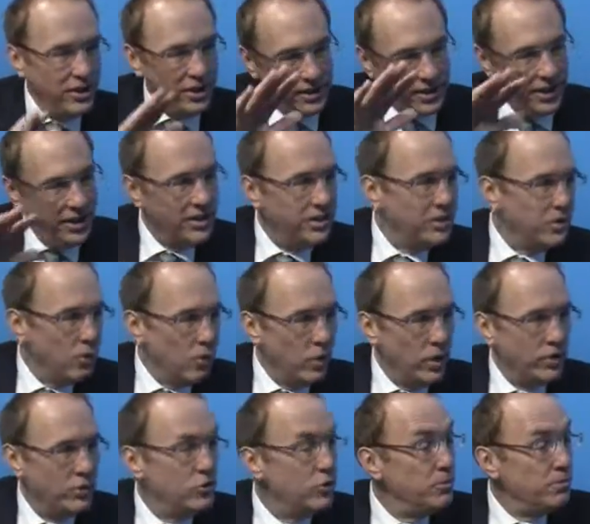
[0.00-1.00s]
and then
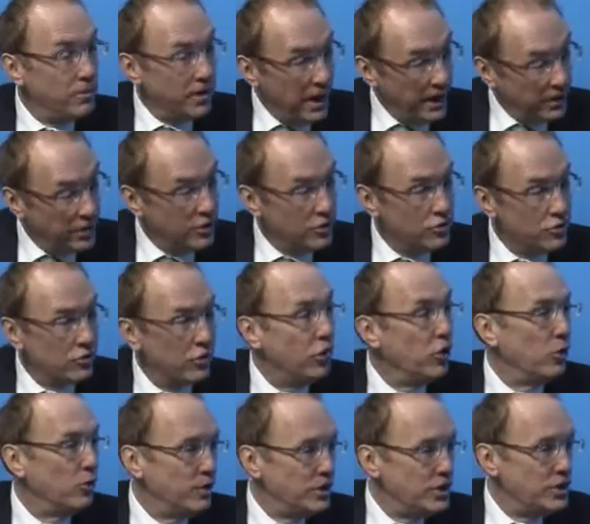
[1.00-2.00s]
one group got
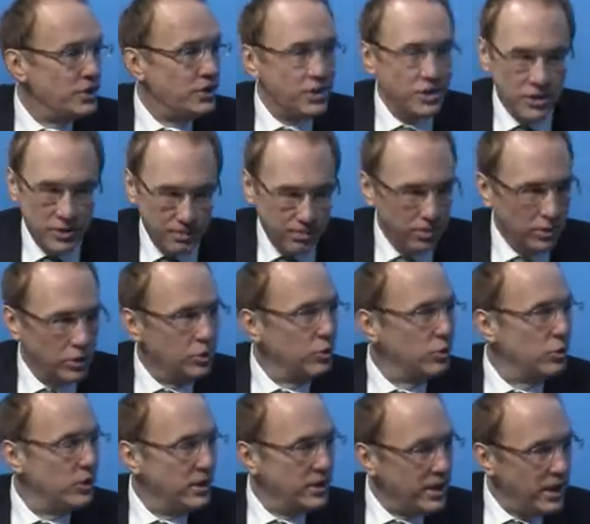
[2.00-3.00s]
control, which is just
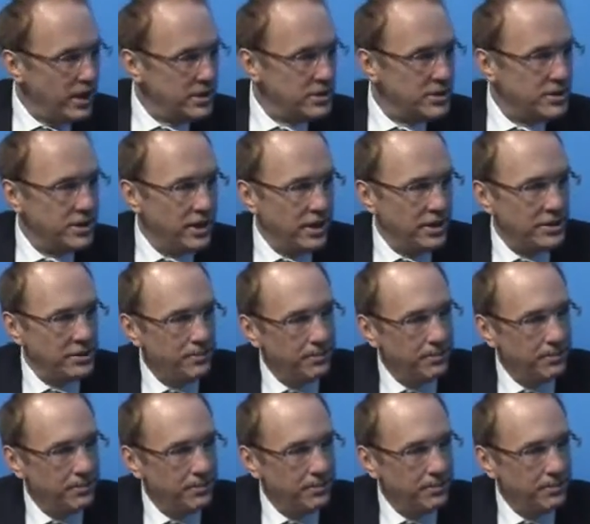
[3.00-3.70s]
balloon and then stent.